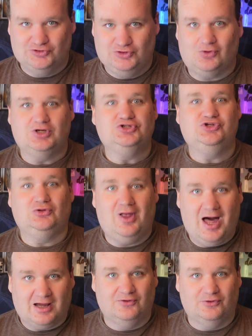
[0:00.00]
the doors, you
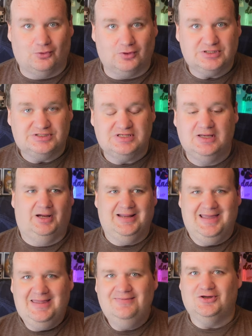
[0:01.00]
lock the doors.
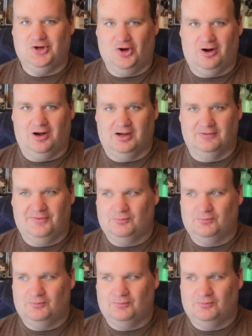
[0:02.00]
But in the car,